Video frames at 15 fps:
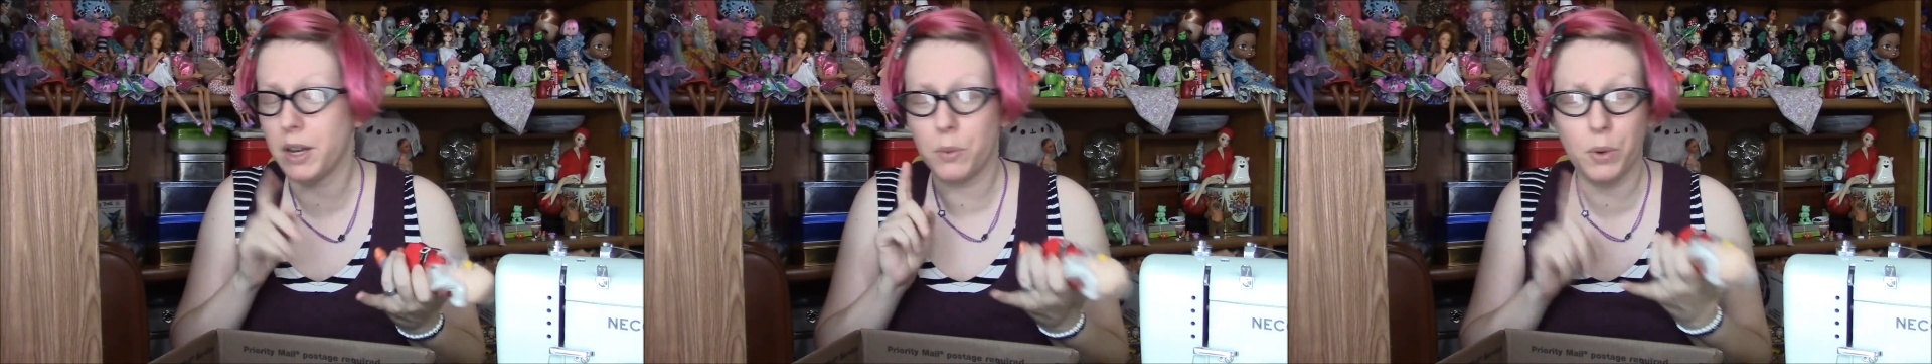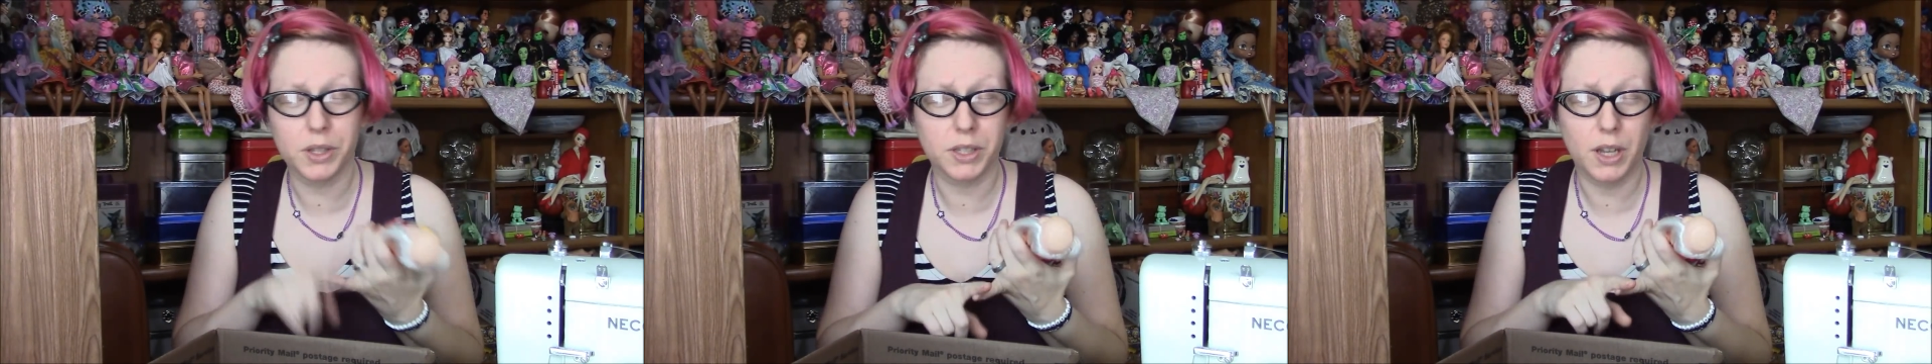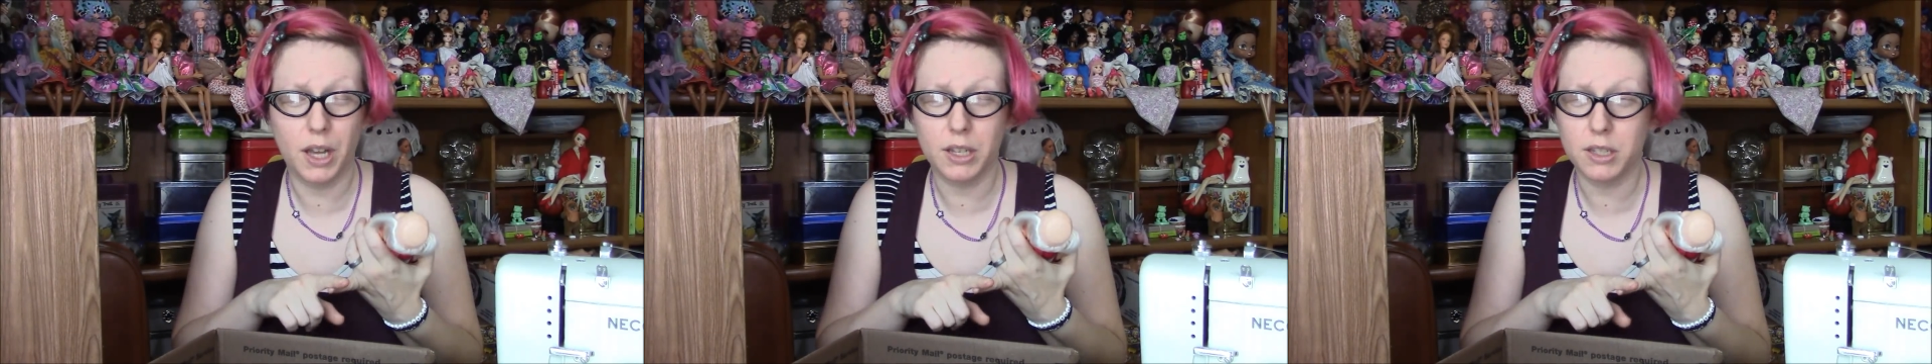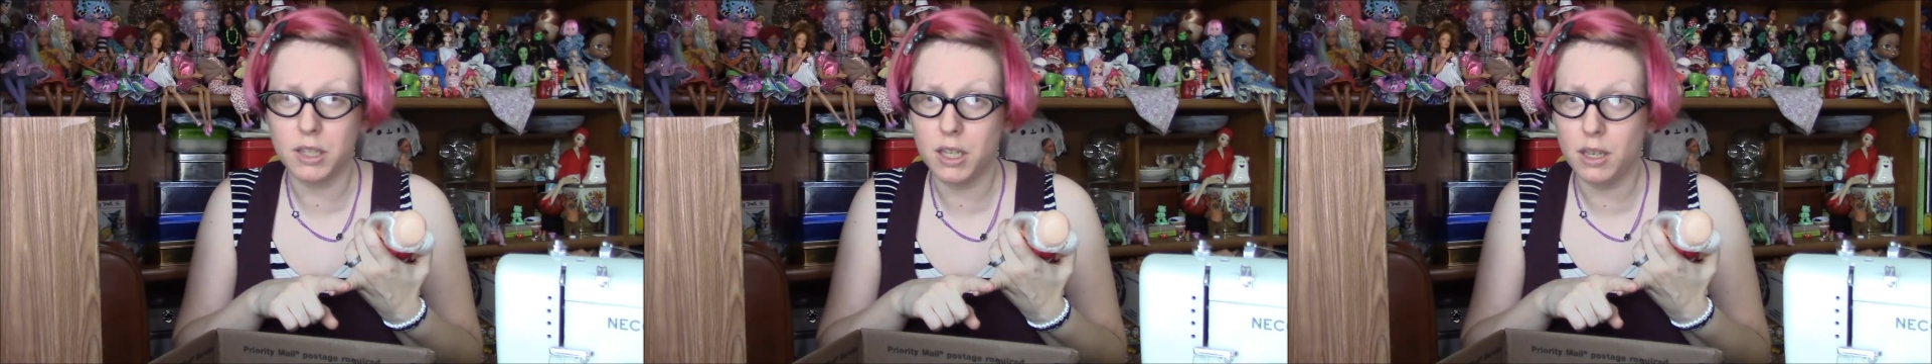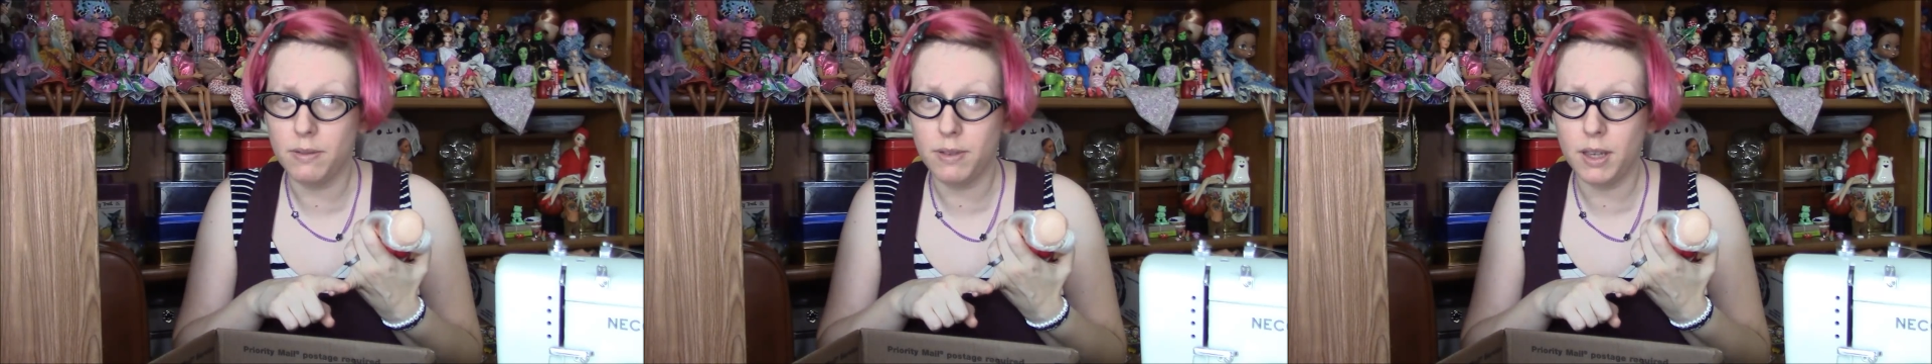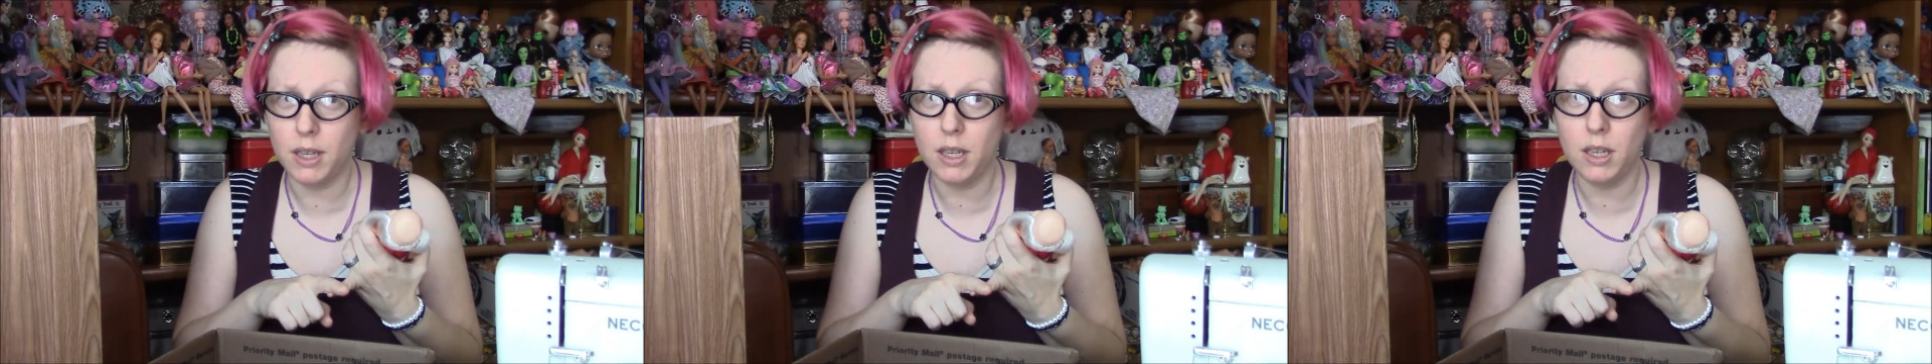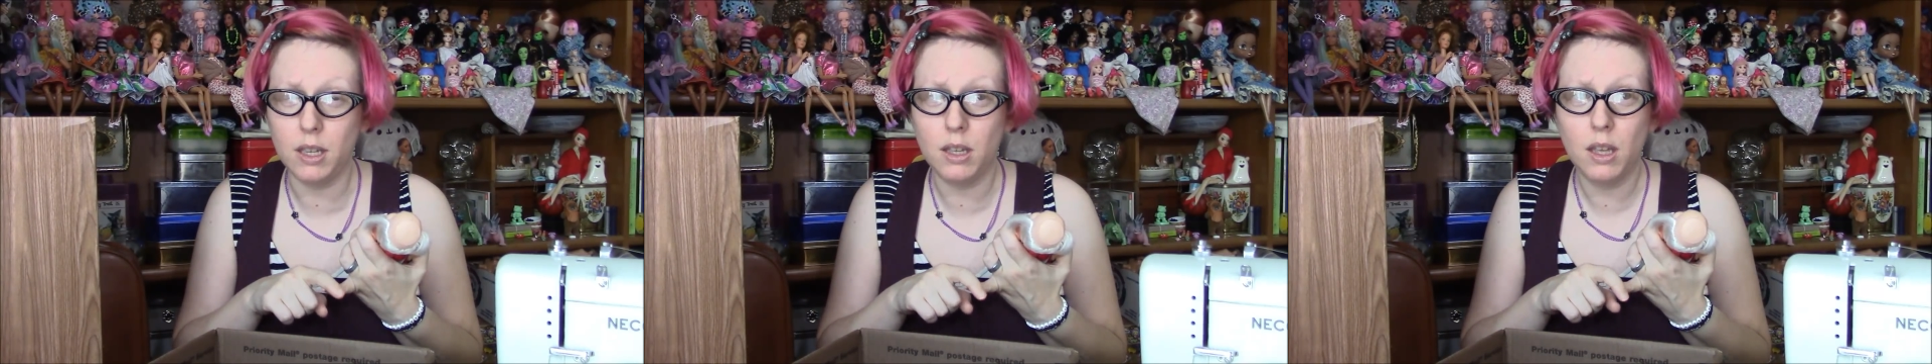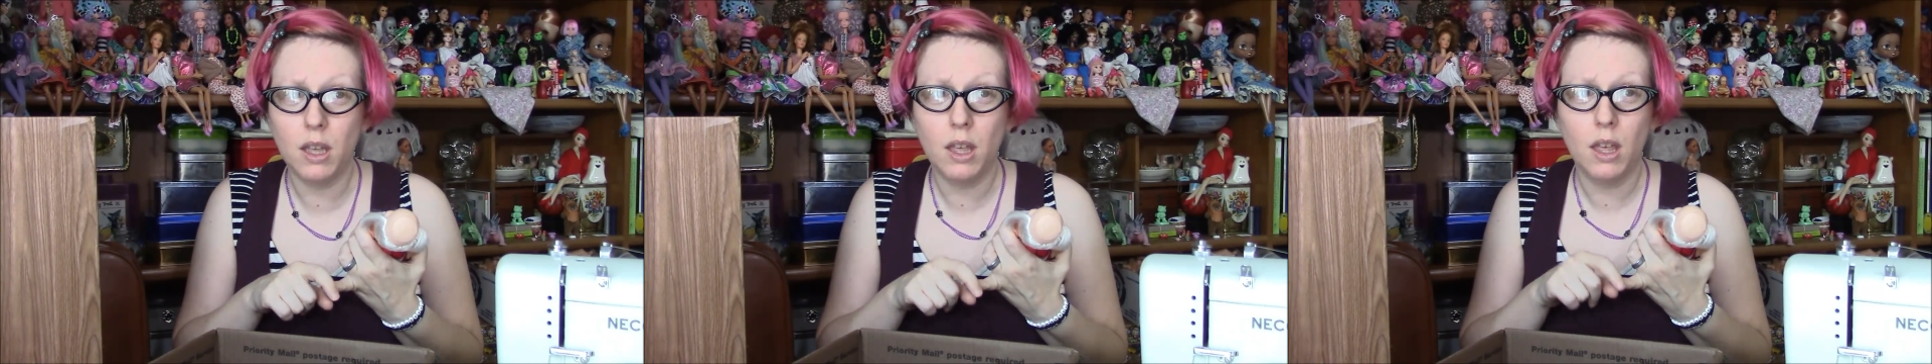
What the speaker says: It wasn't on TV.